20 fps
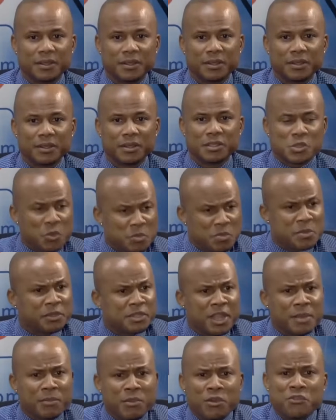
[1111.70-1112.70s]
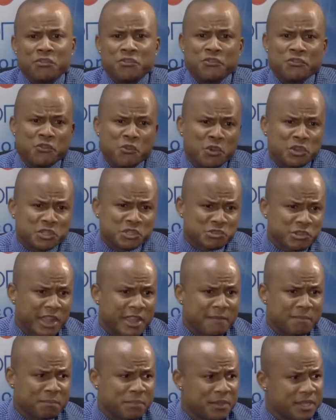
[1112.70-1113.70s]
Some people talk about
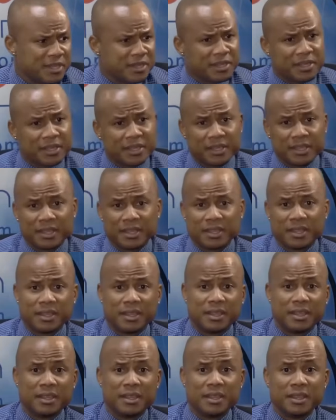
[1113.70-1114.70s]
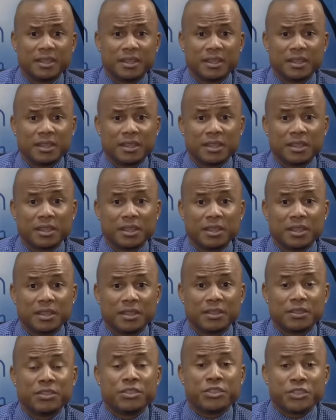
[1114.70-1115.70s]
force-ripe picnic.
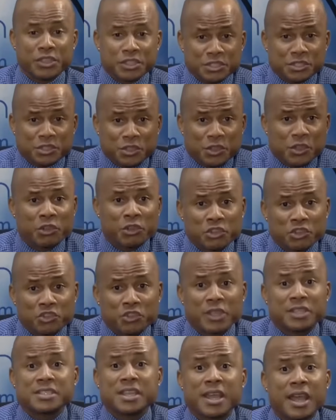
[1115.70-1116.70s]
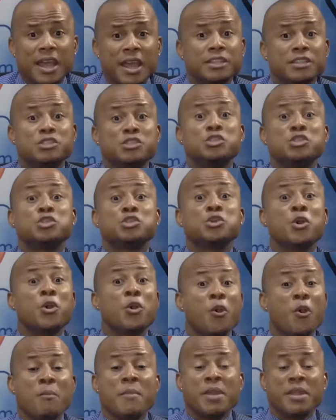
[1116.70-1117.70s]
This country has had
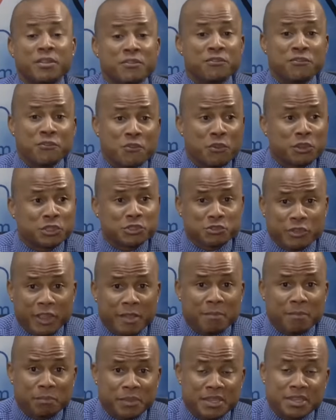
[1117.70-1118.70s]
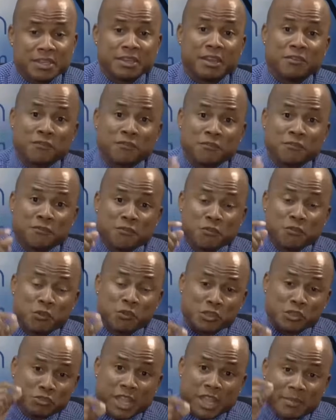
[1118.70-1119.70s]
so many force-ripe picnic that
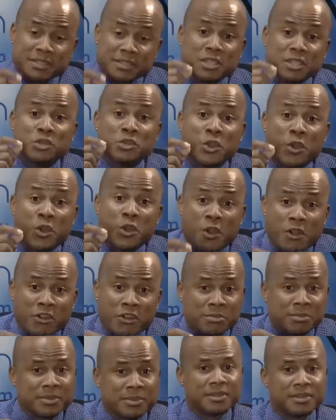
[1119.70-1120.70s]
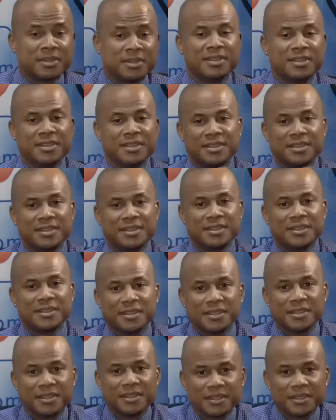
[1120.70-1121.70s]
force-ripe is the norm.
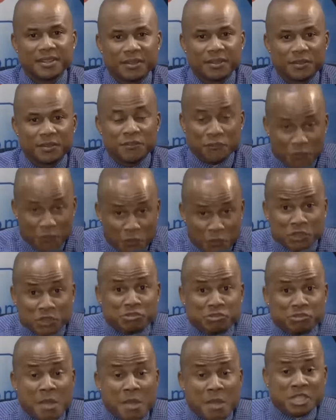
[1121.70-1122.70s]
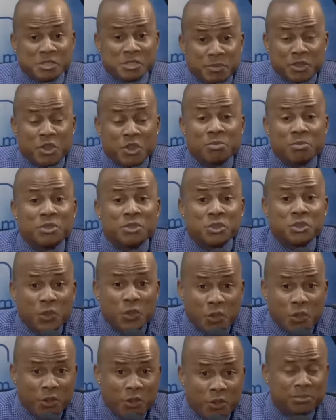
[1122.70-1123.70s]
Force-ripe has become the
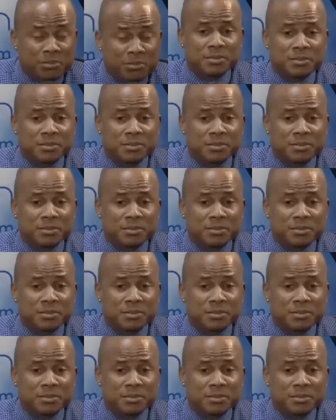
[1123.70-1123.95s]
norm.